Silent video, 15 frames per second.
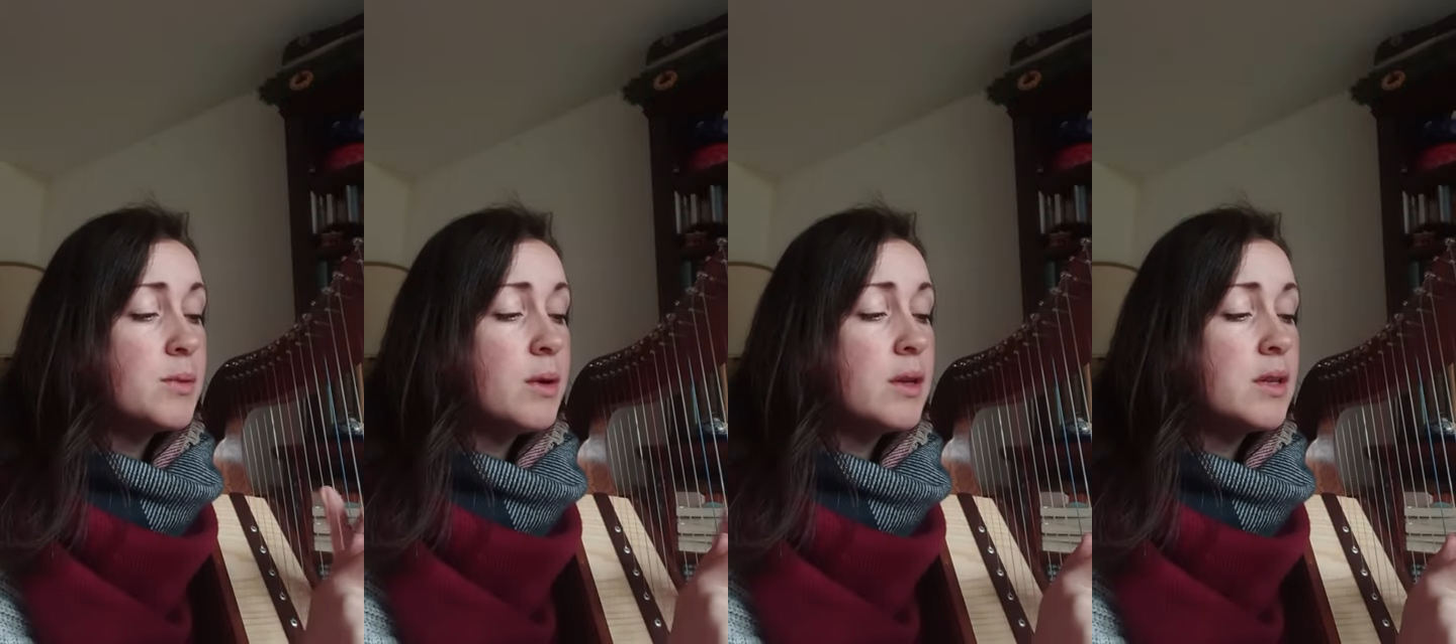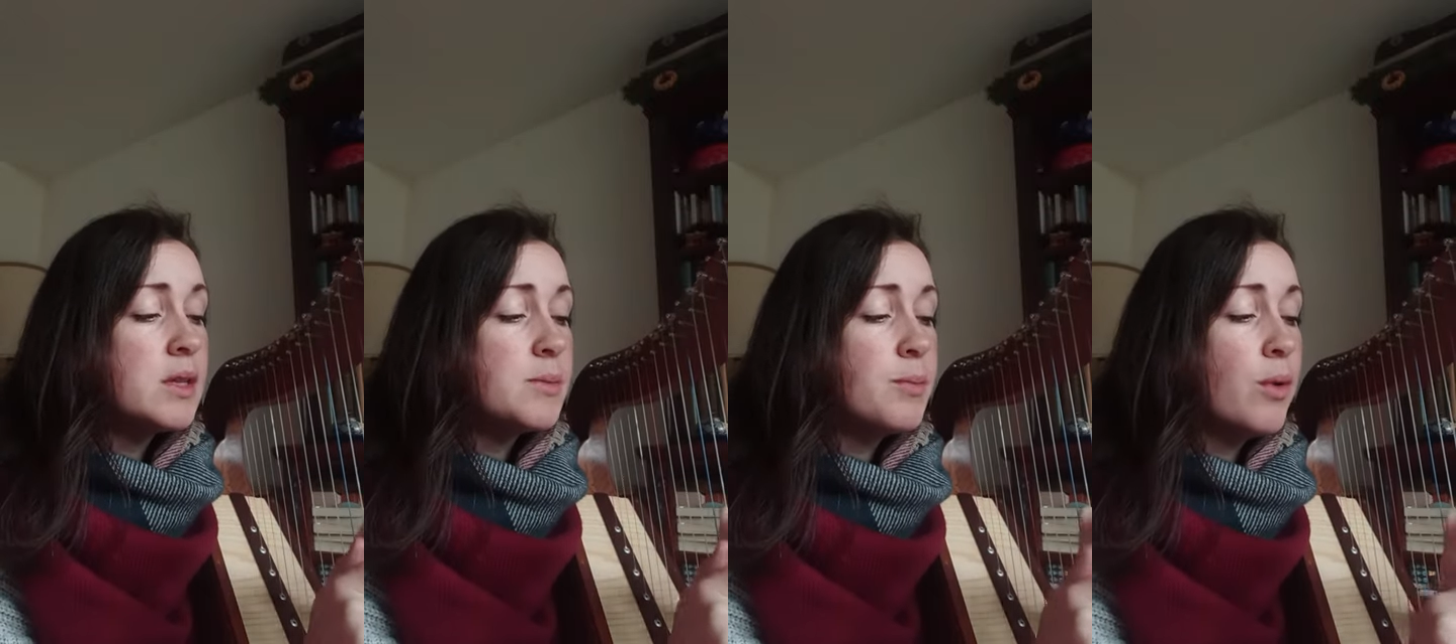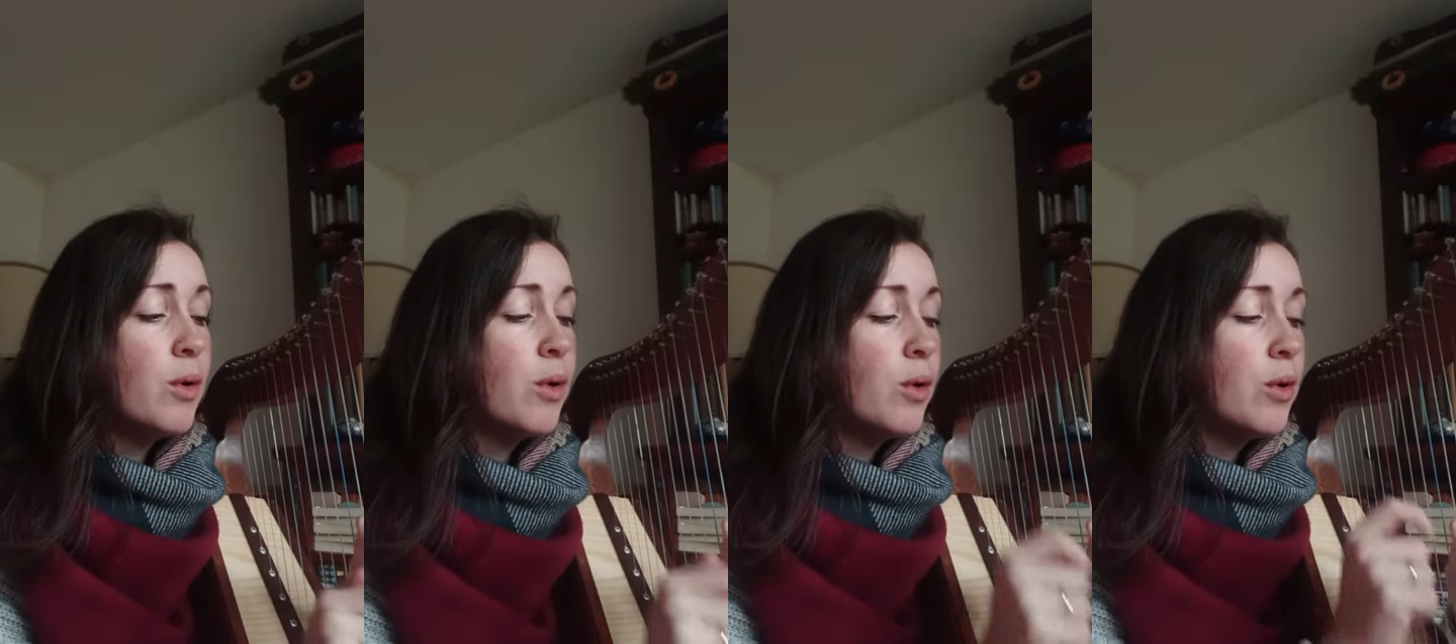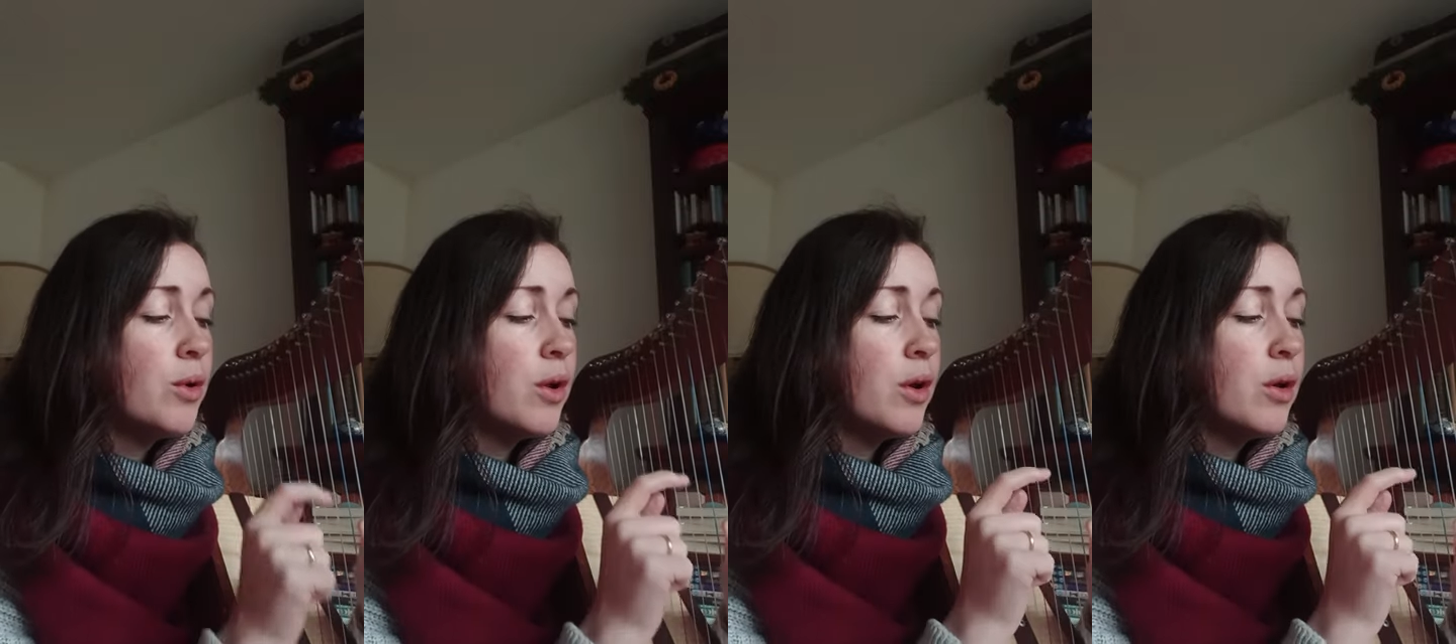once
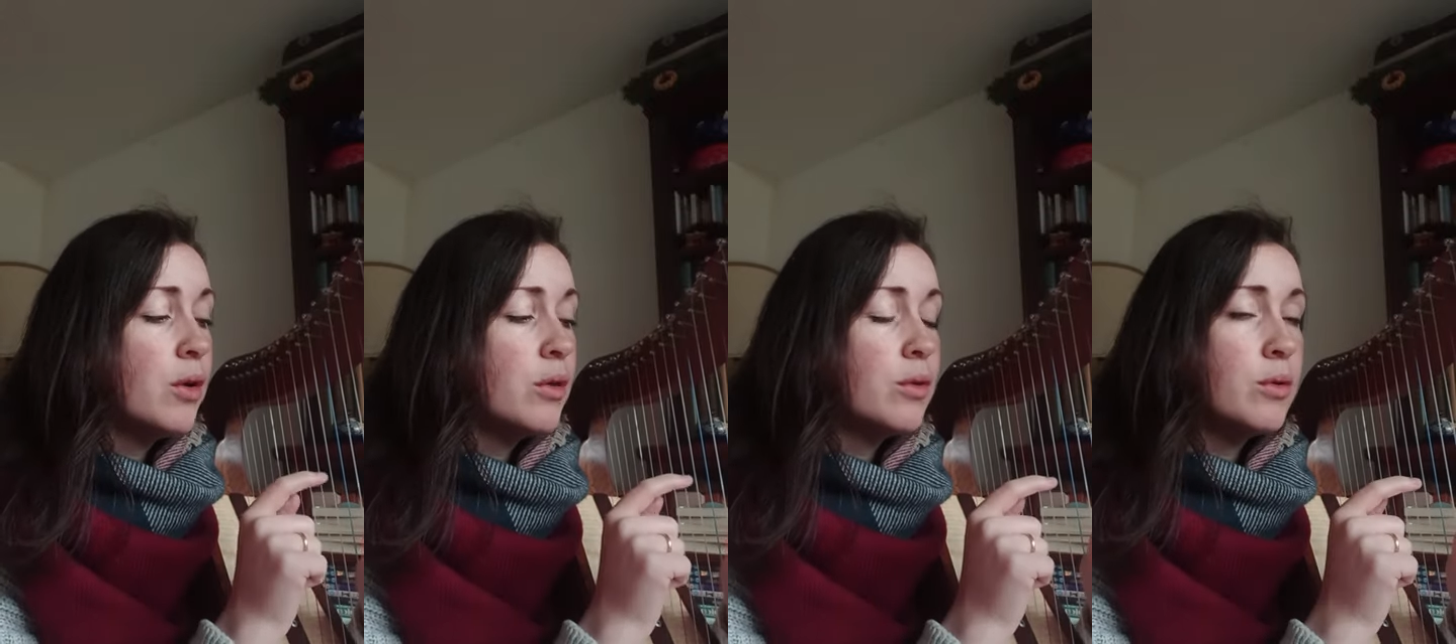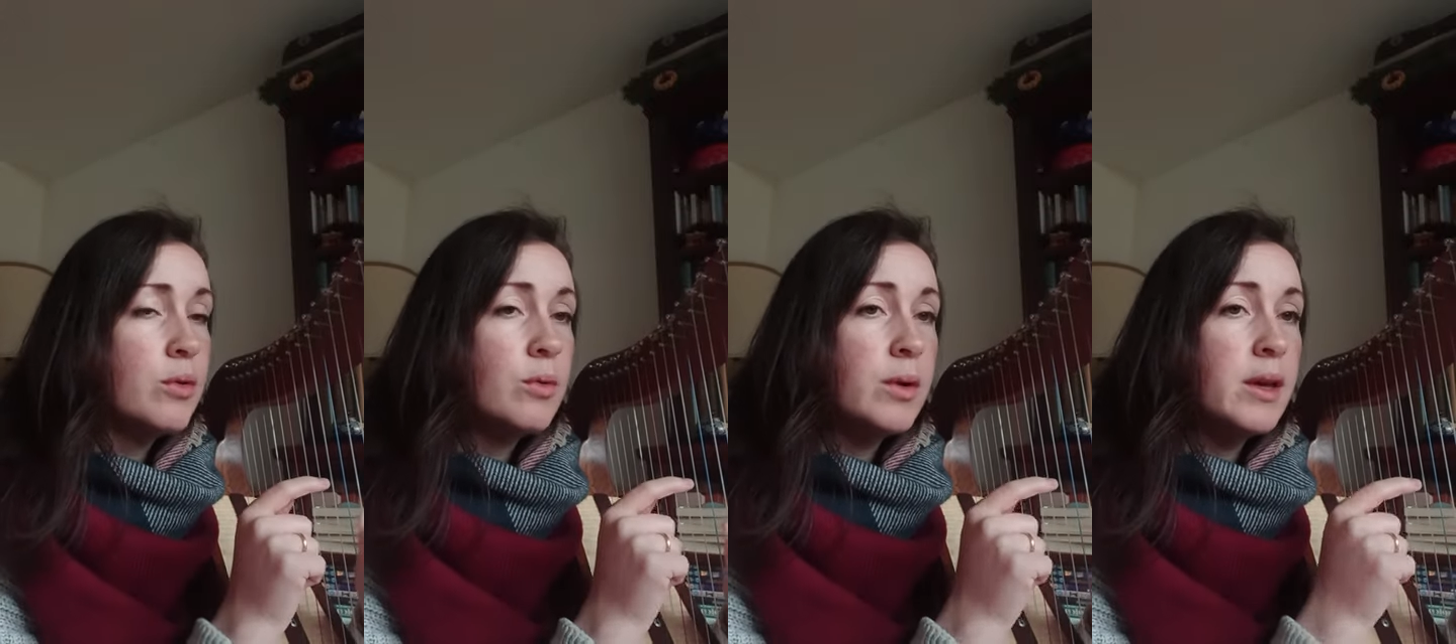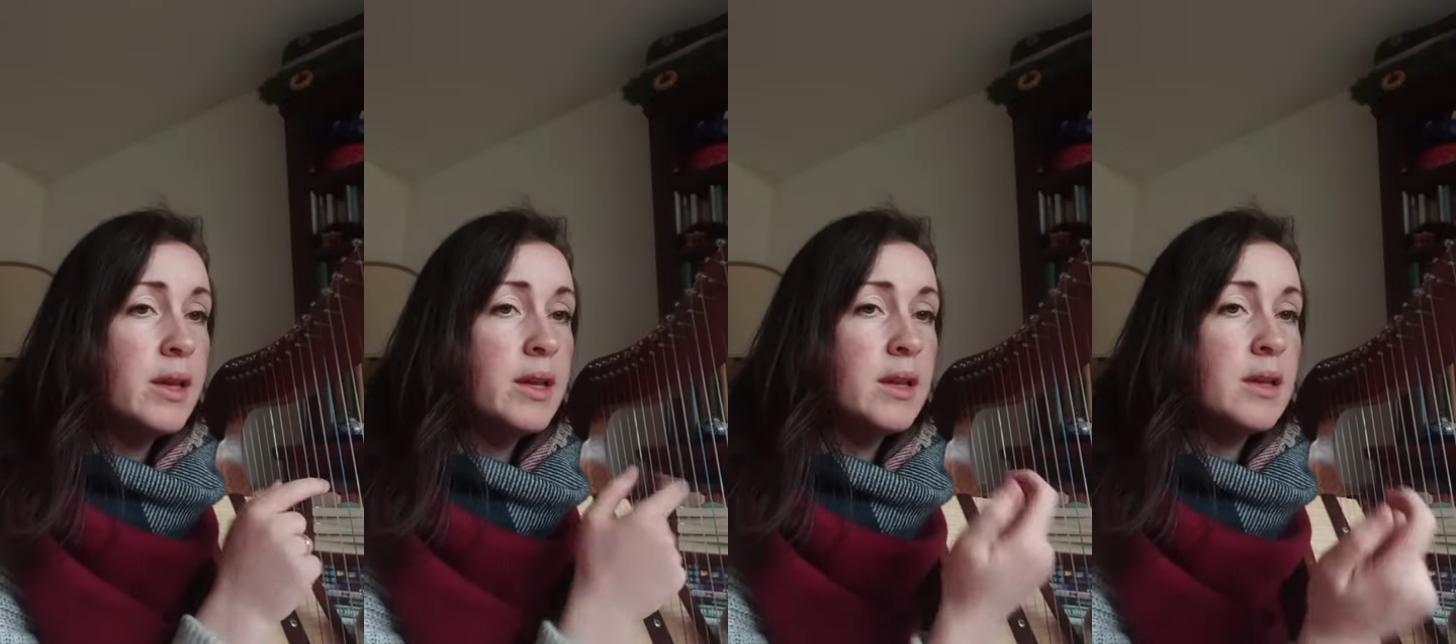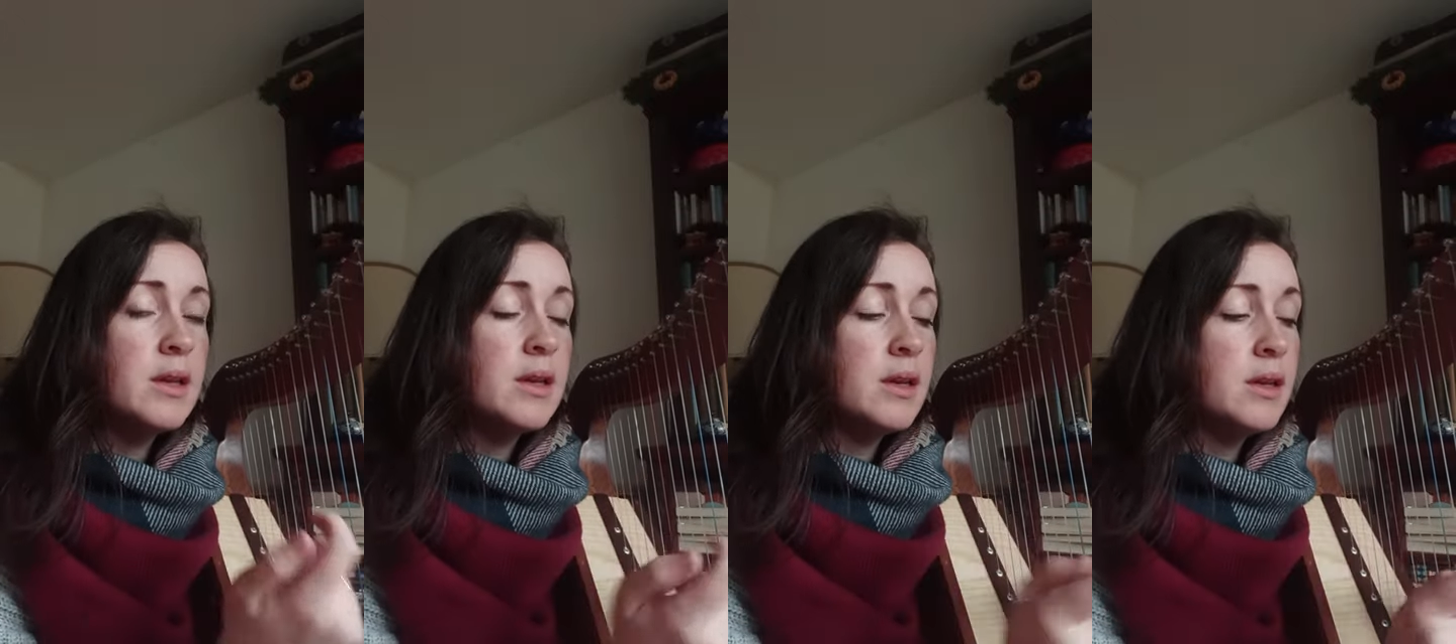born on the
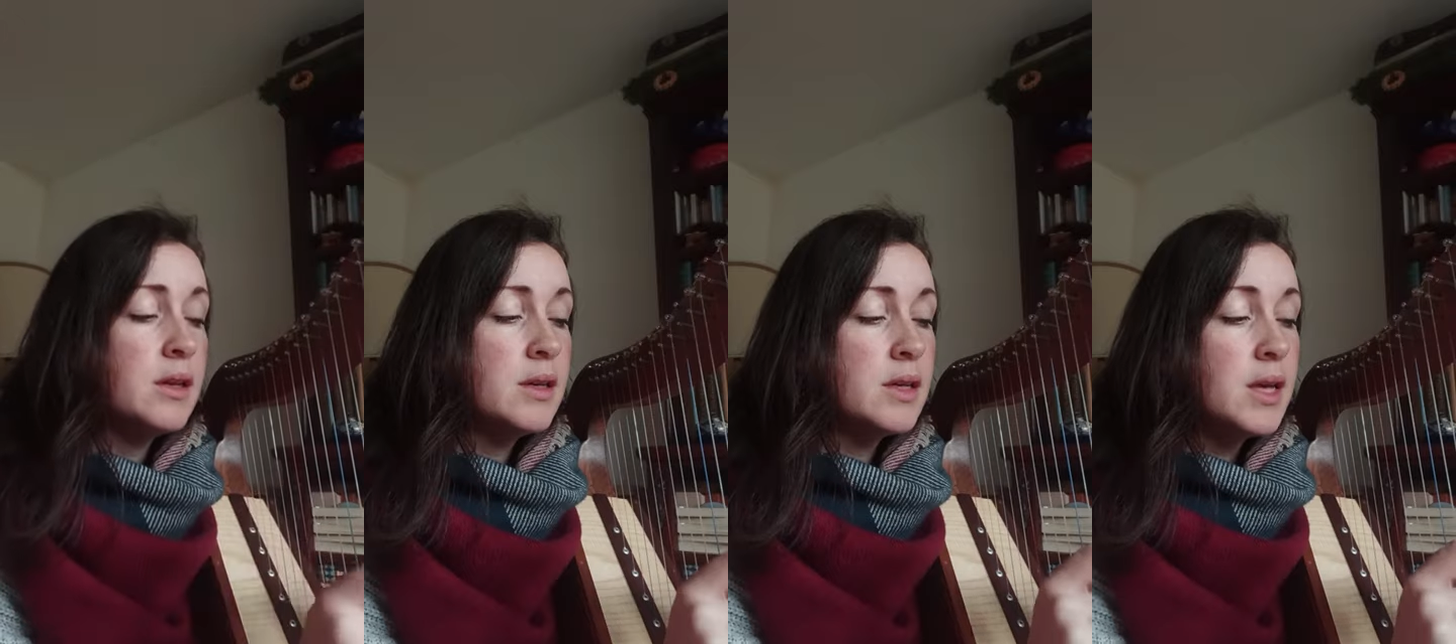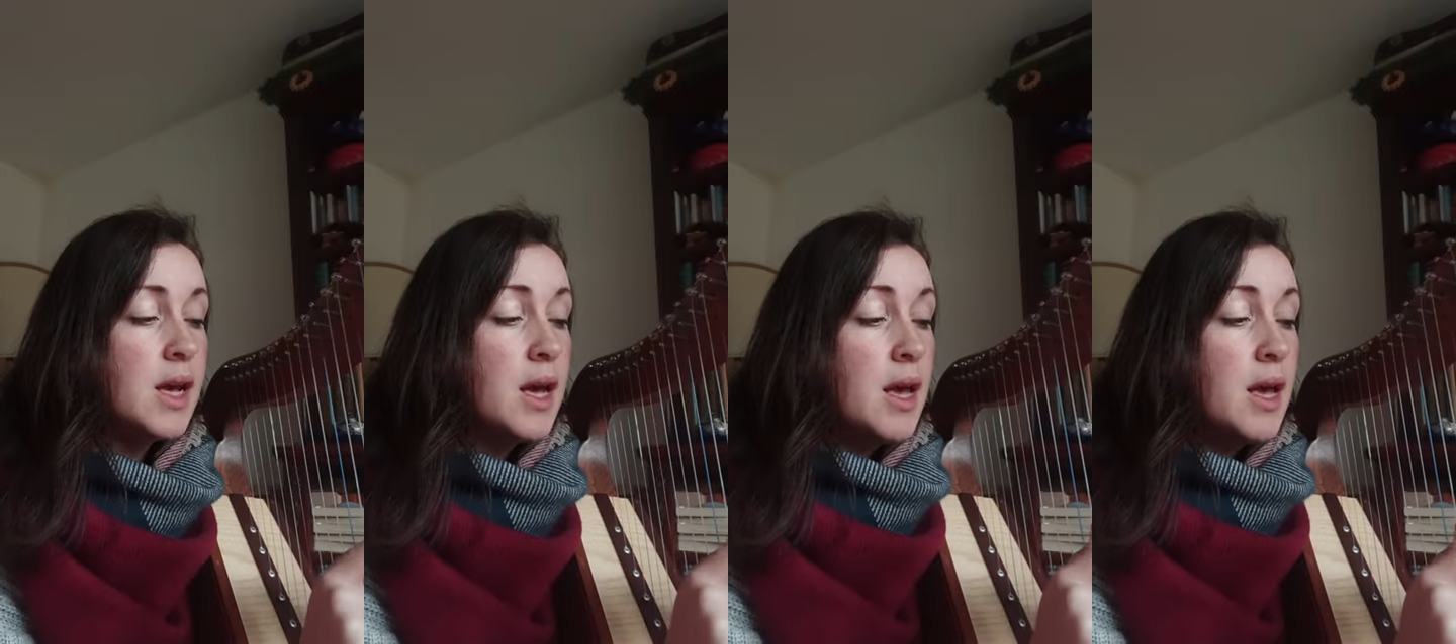wind.